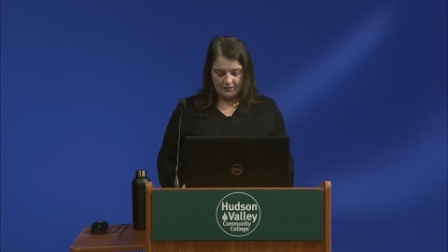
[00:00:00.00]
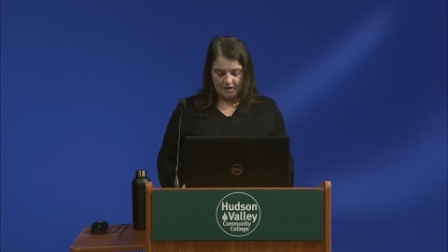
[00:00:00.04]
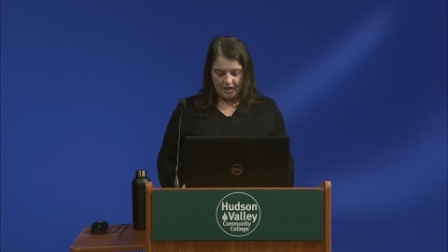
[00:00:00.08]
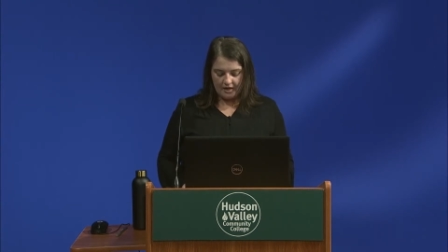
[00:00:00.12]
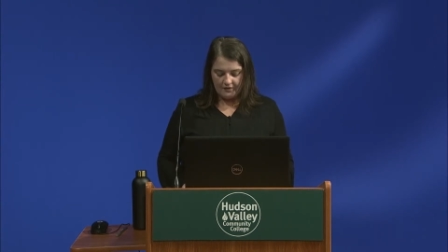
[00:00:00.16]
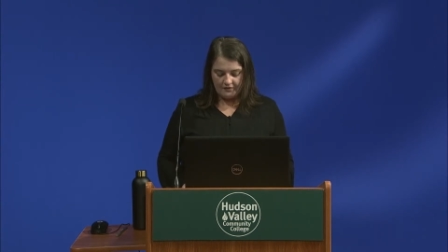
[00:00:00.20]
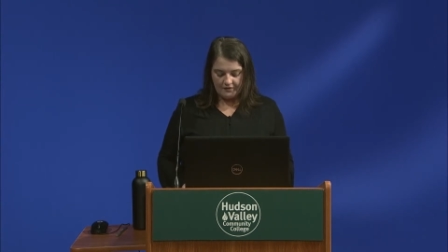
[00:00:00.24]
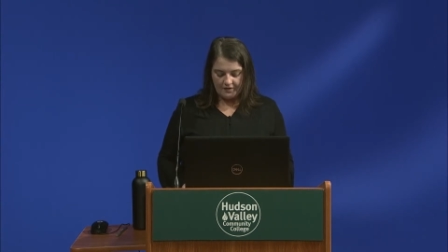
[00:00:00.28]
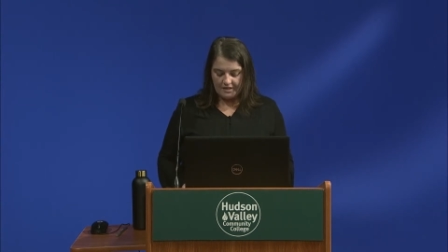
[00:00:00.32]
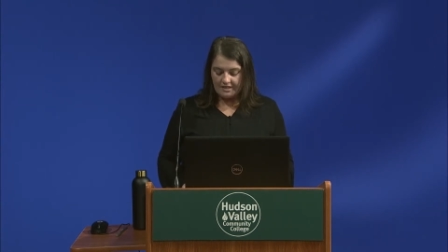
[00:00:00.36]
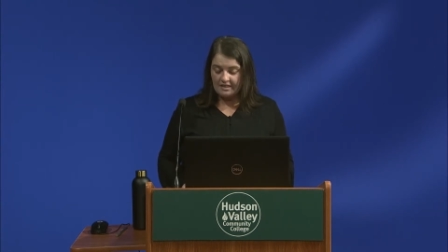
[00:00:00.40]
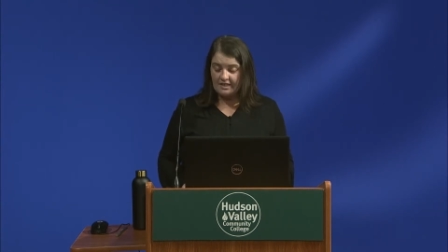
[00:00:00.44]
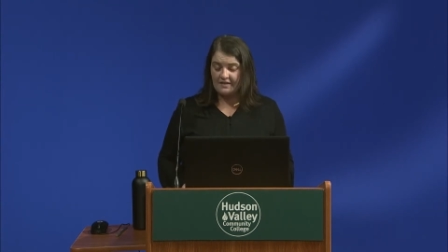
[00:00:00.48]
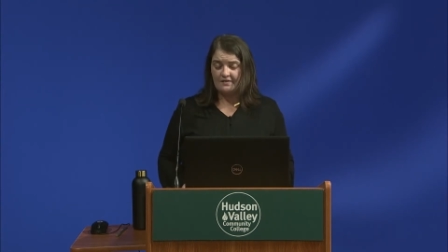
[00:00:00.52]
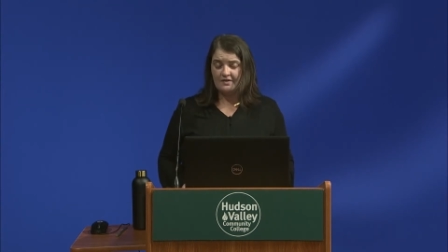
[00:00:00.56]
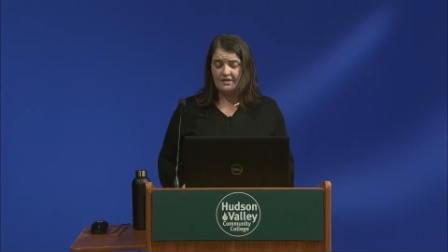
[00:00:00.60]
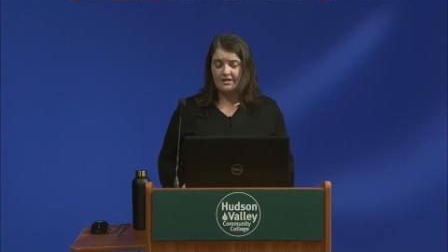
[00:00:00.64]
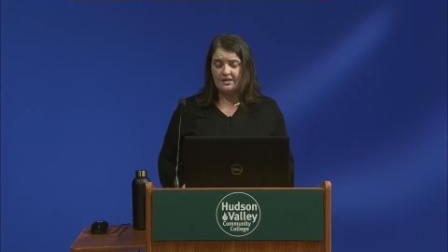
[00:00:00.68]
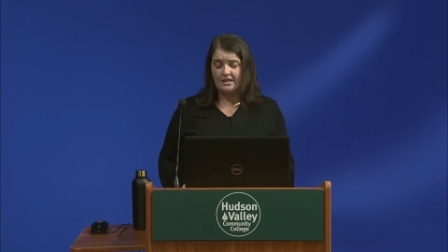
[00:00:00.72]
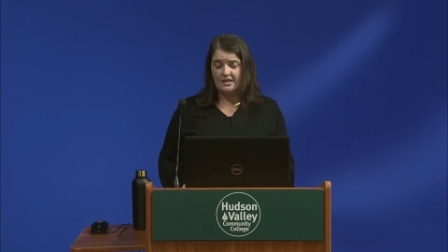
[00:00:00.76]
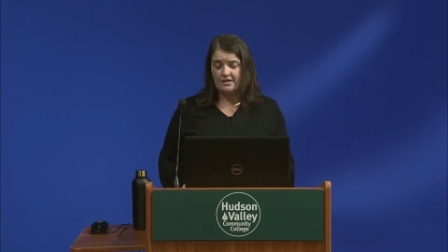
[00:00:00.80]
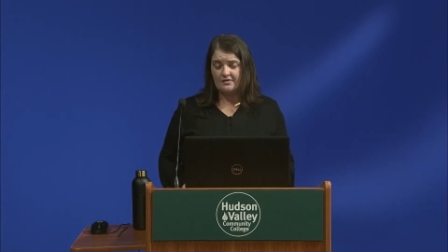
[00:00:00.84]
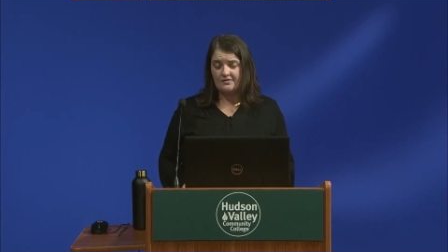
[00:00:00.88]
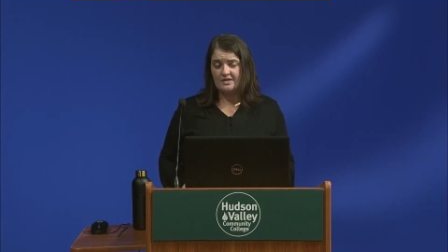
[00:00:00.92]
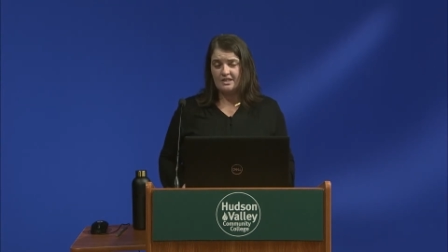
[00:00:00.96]
I've
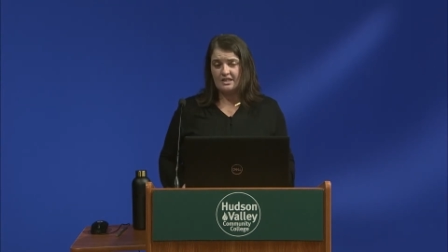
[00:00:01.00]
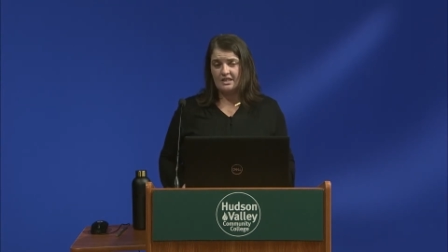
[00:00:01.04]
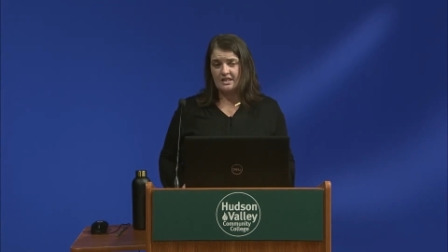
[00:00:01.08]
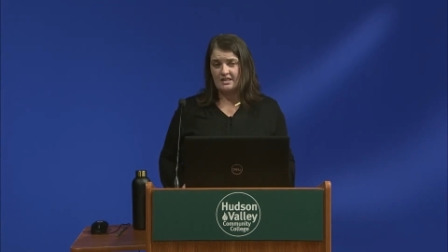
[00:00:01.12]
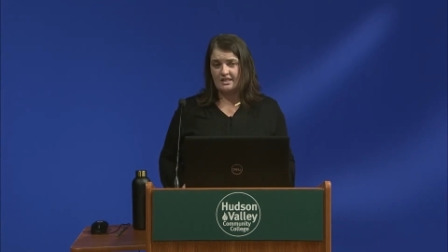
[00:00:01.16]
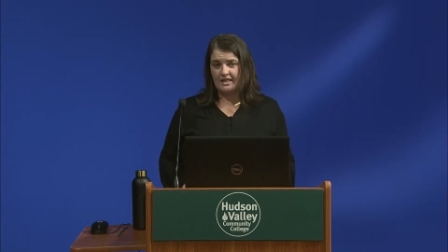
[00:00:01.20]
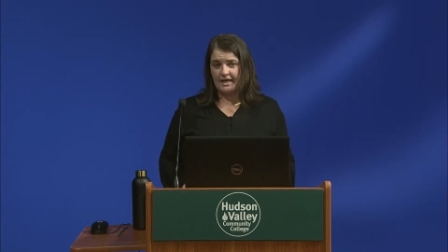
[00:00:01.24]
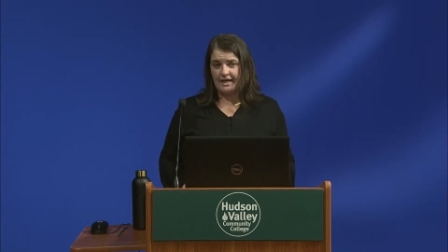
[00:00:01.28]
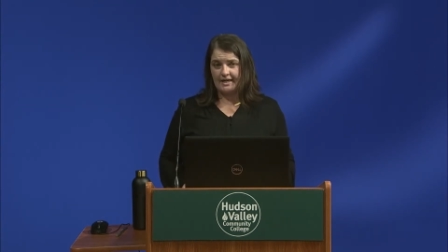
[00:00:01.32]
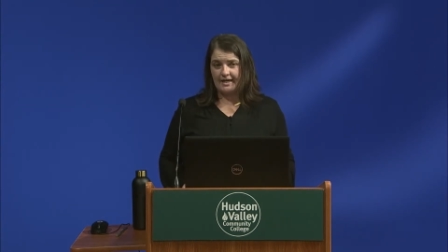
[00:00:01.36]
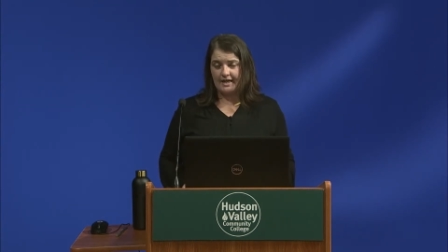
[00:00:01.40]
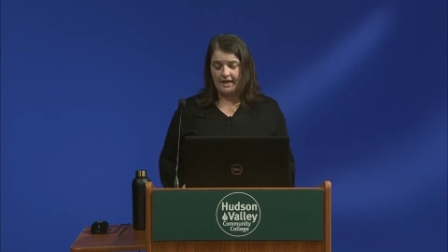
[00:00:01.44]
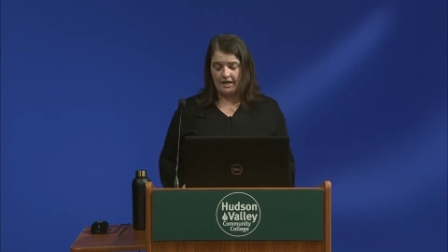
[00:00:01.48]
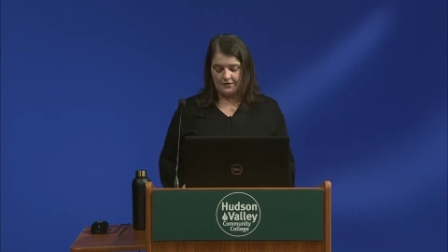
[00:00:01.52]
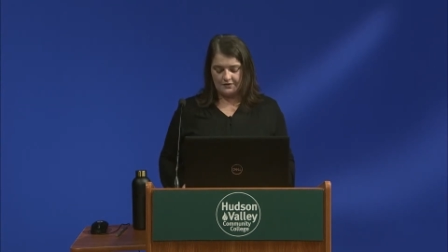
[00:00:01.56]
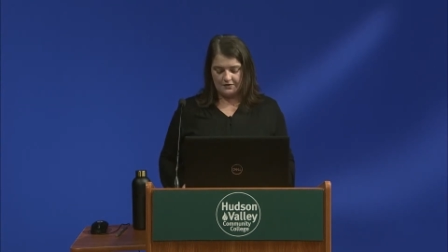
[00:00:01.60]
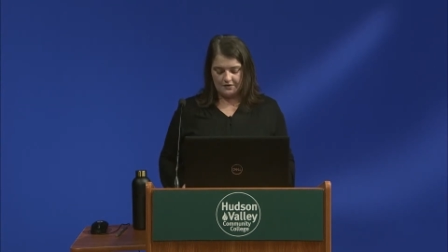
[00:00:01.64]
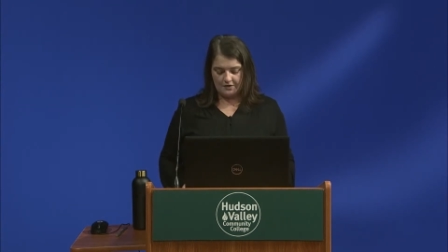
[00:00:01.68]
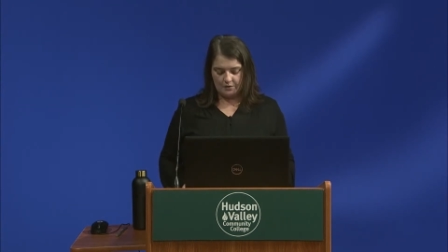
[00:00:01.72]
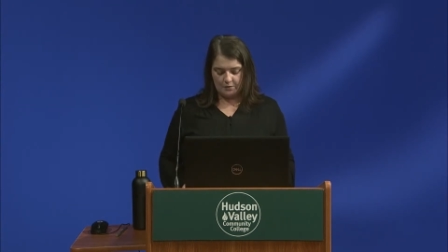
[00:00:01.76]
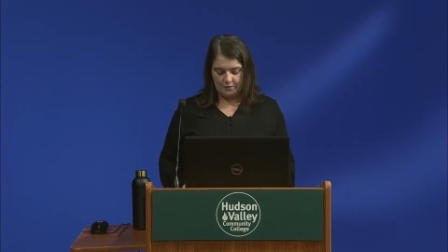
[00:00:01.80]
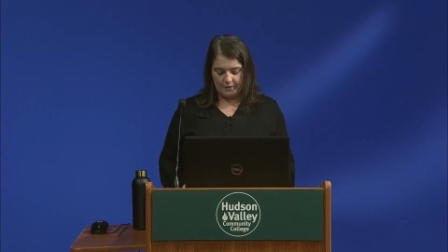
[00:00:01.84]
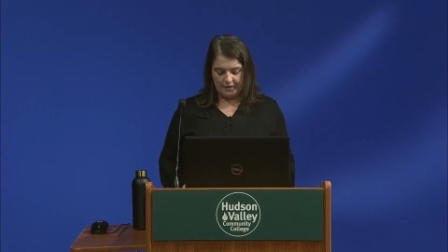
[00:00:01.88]
lived in a tiny house on